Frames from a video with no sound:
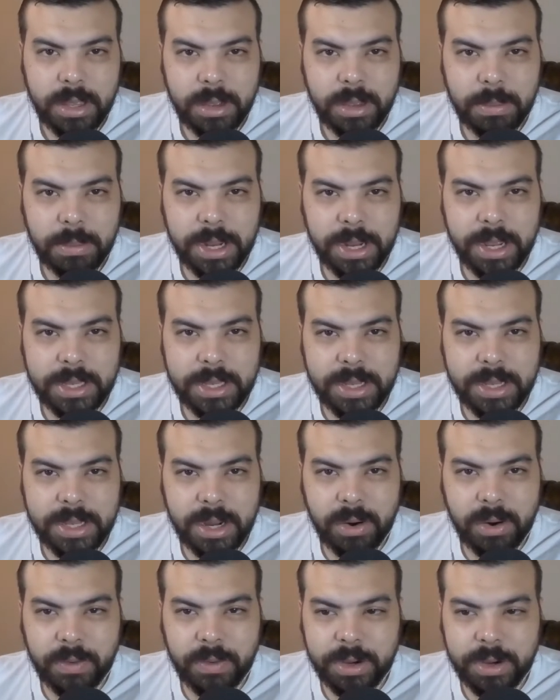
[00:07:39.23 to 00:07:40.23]
But it's
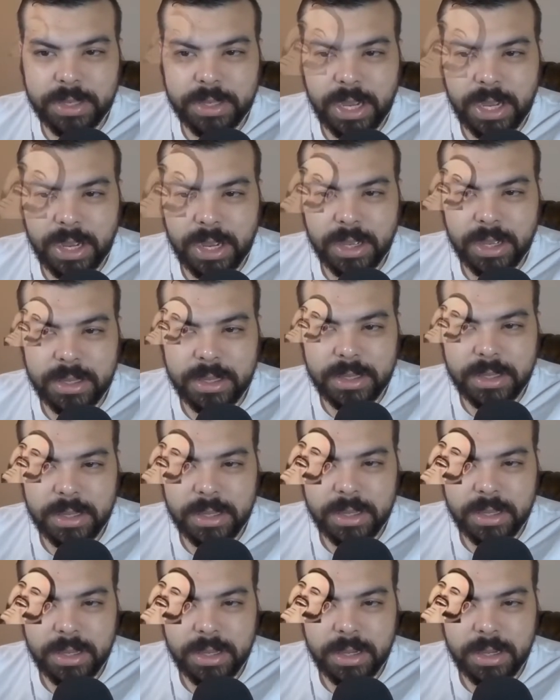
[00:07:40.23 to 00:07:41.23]
not over his eyes.
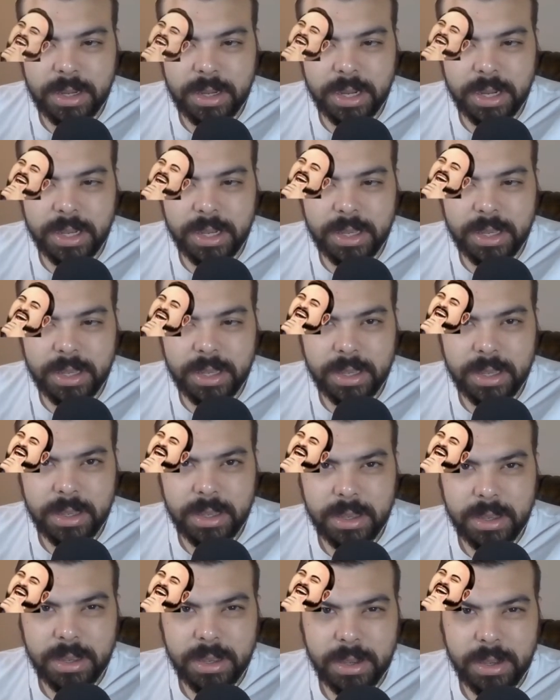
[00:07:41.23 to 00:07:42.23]
Like,
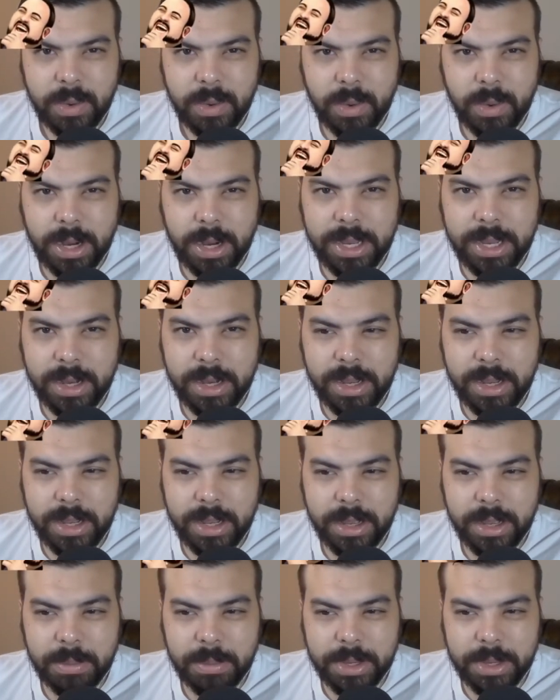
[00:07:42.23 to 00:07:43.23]
why can't he
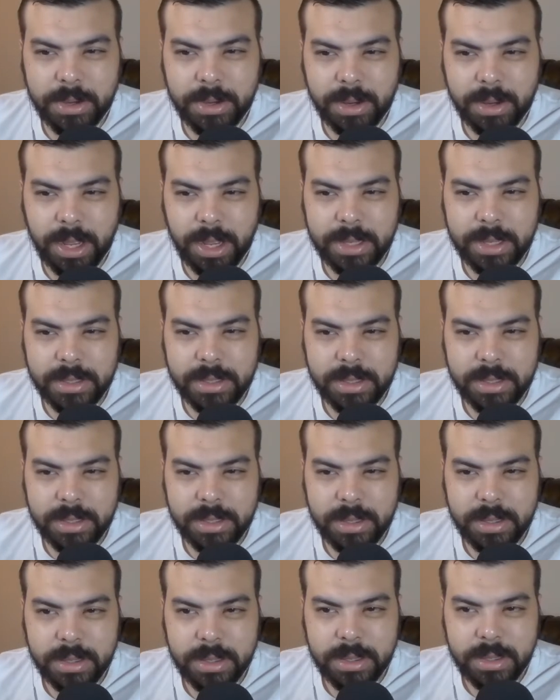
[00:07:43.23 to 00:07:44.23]
get bigger glasses?
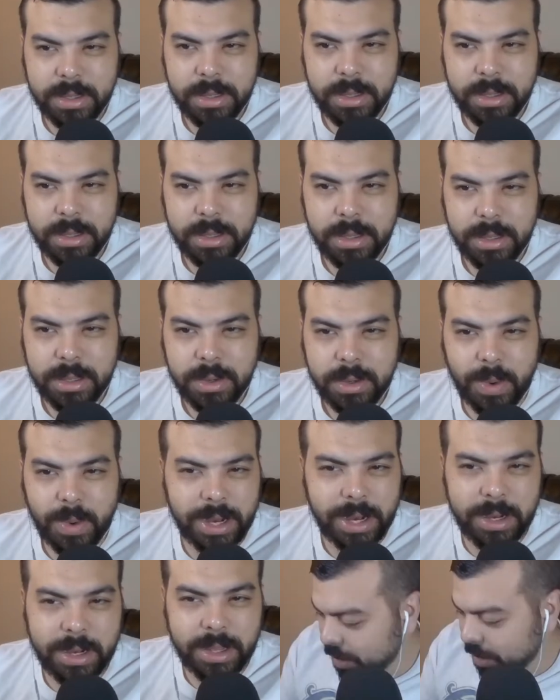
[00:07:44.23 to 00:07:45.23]
Why
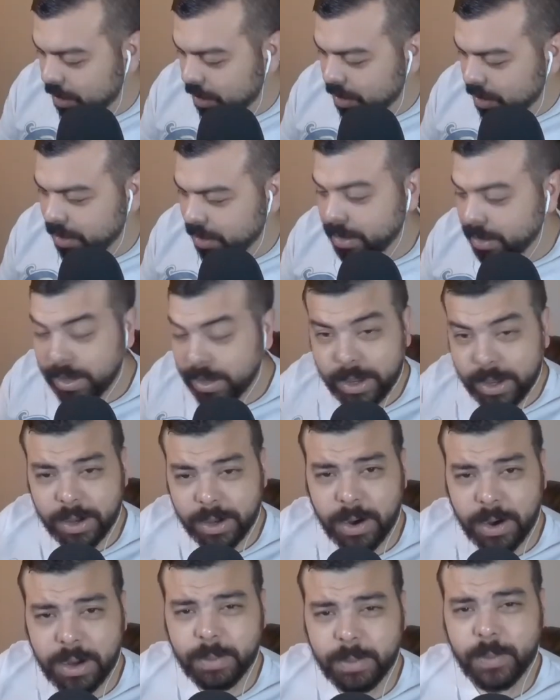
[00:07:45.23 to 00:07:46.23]
couldn't the gla-
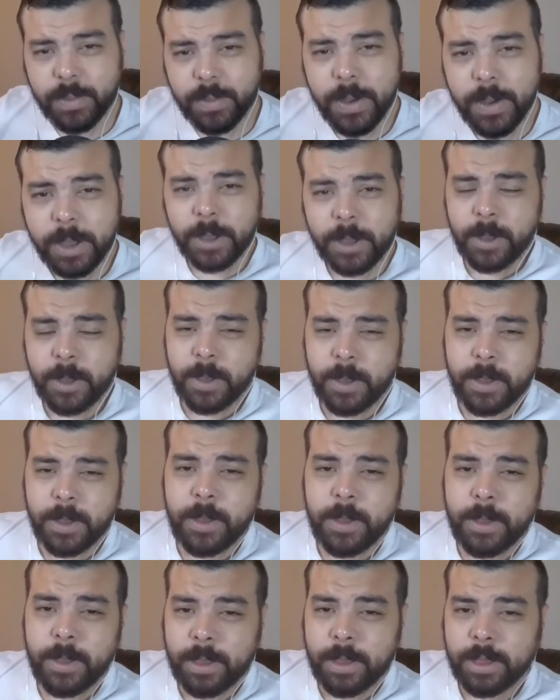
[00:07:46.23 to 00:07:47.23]
card number
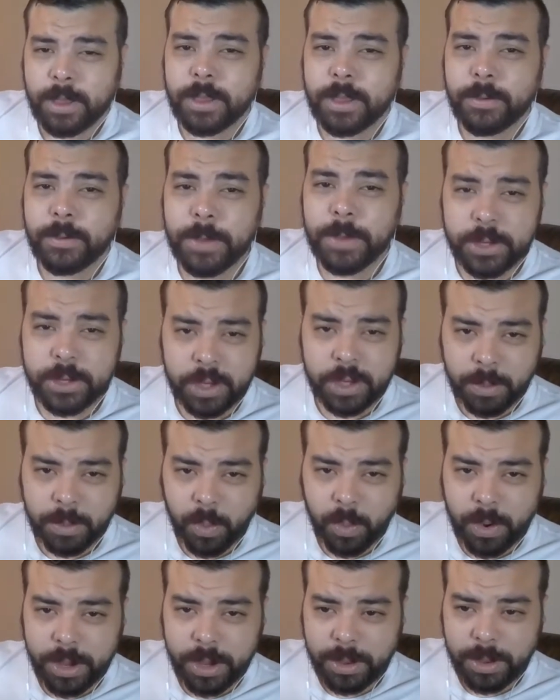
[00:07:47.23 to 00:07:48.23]
villager number
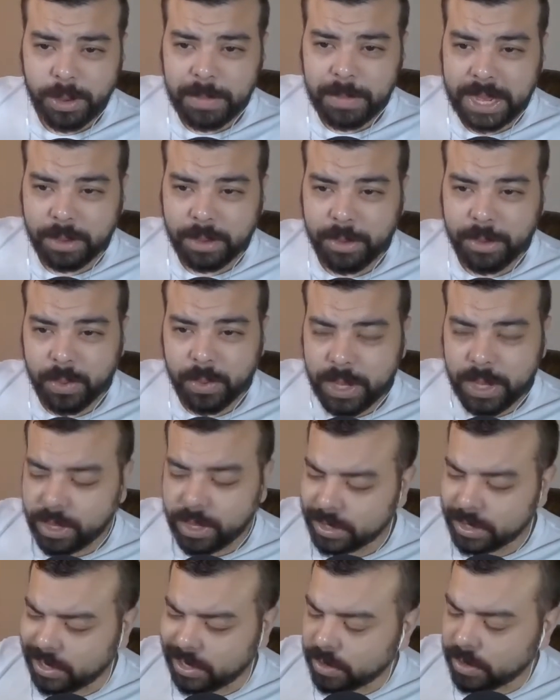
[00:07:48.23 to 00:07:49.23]
one, pack number three,
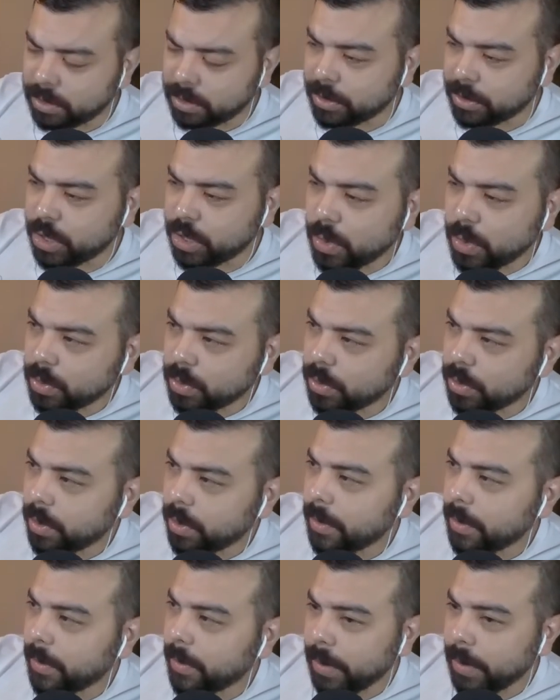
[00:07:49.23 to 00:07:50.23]
series number two
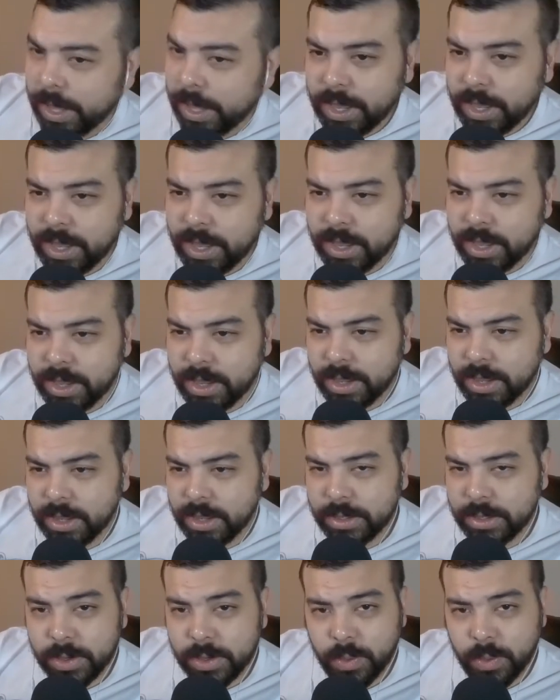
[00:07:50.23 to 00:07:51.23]
is.